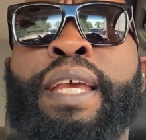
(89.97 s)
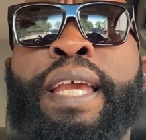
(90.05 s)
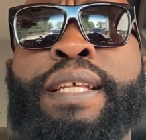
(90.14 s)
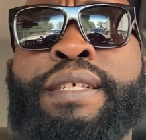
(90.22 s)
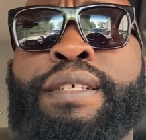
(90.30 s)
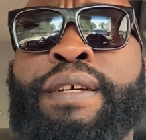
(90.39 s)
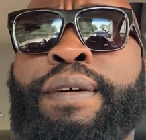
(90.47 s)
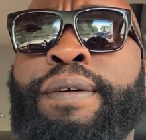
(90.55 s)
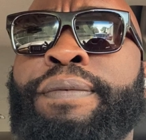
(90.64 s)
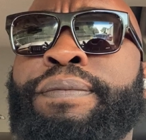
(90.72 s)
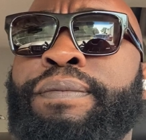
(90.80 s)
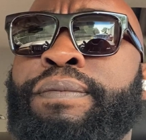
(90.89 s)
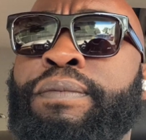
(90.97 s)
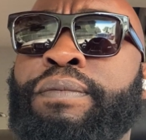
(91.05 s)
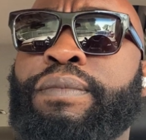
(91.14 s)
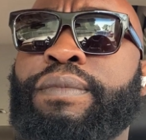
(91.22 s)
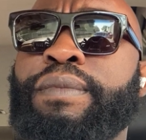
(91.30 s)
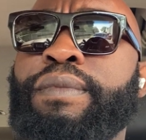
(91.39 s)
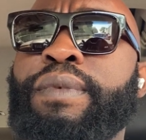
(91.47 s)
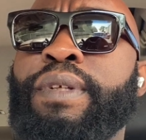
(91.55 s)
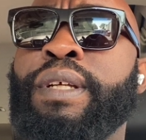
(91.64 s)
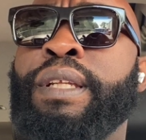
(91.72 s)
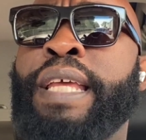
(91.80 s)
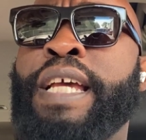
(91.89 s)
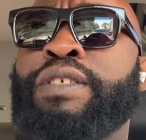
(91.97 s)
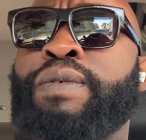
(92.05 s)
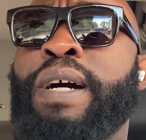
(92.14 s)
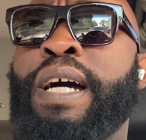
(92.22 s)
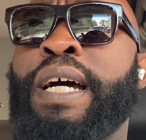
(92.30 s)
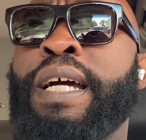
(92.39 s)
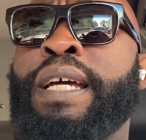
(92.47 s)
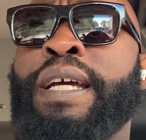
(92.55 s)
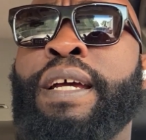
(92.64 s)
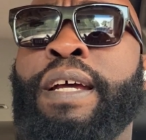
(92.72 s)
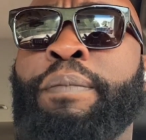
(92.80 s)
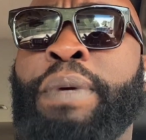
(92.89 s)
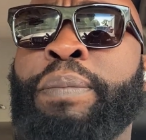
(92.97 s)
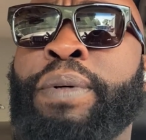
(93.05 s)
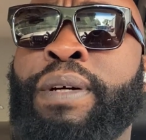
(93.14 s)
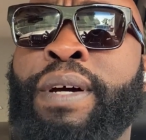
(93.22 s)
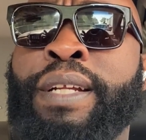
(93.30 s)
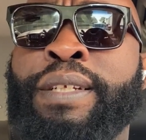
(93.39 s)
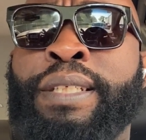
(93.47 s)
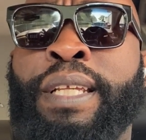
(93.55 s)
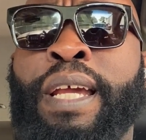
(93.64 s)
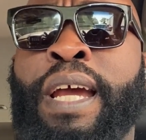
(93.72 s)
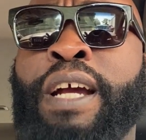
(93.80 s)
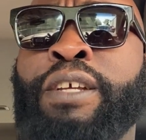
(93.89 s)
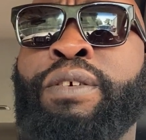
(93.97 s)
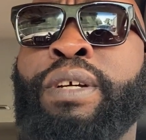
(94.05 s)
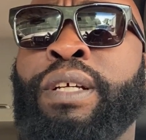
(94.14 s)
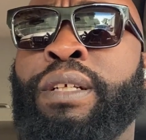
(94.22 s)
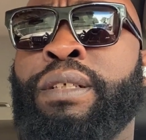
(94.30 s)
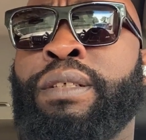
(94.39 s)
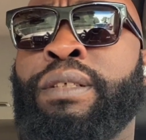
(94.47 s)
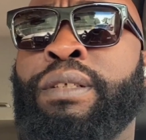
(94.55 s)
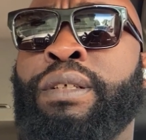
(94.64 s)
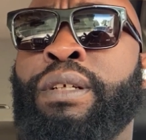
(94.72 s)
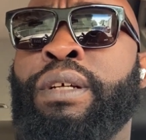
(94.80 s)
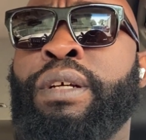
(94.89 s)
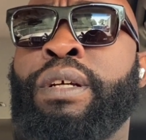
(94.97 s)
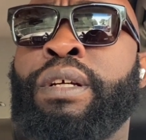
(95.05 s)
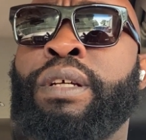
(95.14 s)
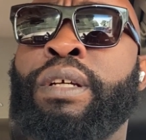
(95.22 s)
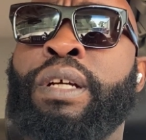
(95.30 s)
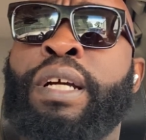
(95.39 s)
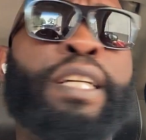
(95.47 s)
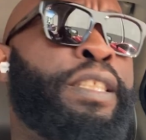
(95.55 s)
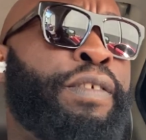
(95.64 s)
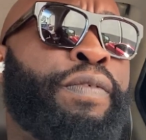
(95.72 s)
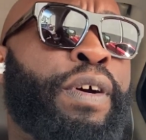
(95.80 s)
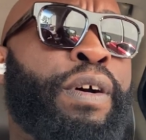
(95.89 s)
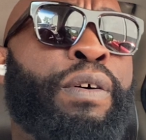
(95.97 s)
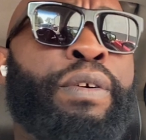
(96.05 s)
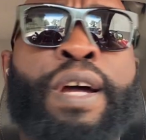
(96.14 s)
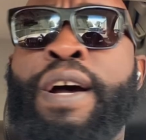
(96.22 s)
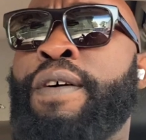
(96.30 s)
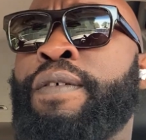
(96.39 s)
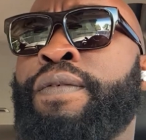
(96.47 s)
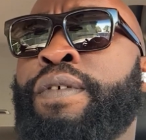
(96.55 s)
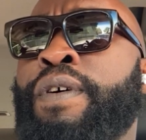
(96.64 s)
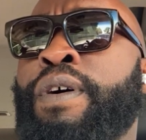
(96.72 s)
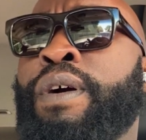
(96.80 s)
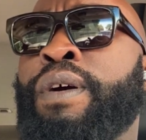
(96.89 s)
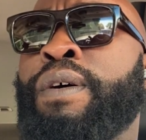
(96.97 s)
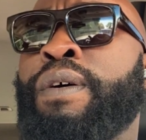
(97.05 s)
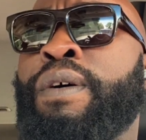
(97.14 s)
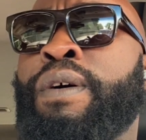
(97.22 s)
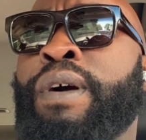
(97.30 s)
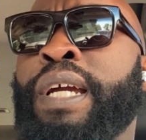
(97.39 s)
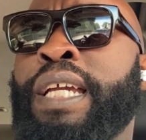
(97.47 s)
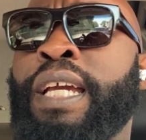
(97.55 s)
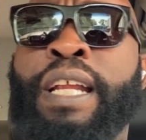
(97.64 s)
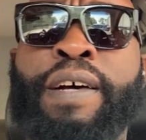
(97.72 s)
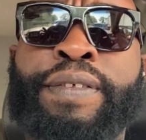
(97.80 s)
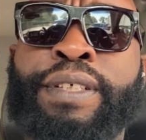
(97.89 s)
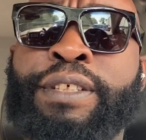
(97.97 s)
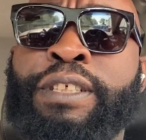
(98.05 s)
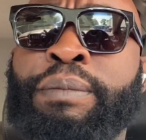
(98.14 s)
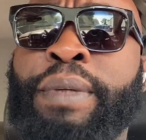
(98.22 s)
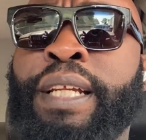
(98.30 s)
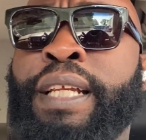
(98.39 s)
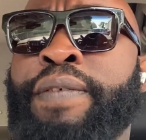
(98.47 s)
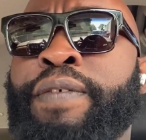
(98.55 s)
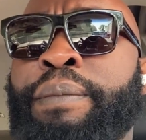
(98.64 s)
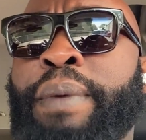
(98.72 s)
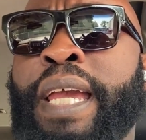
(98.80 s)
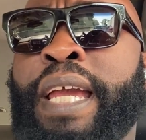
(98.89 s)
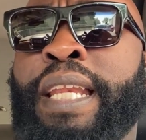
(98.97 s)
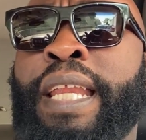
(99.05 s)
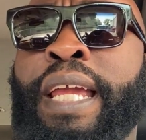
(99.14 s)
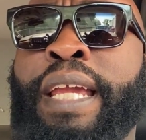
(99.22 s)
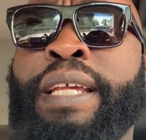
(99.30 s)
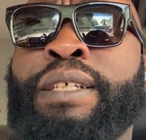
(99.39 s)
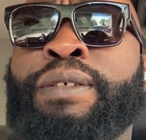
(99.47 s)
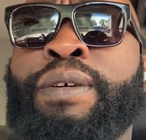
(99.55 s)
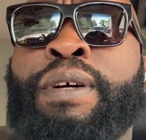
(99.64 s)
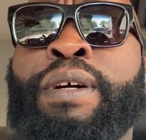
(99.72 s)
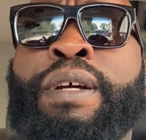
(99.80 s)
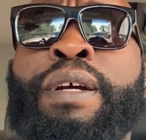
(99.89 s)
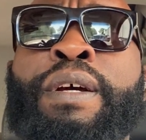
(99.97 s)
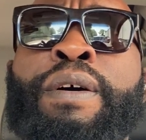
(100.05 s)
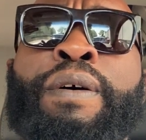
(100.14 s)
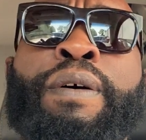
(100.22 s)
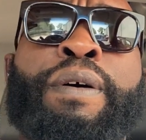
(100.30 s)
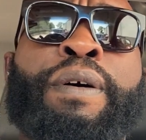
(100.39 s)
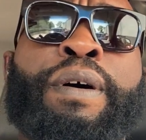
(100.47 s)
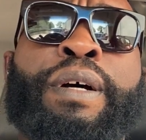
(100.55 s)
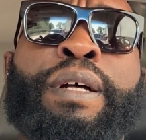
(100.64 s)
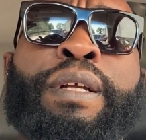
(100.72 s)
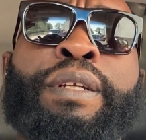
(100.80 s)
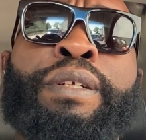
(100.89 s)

And so that's why people don't understand how you can cut your phone off, or get off social media for mad days, or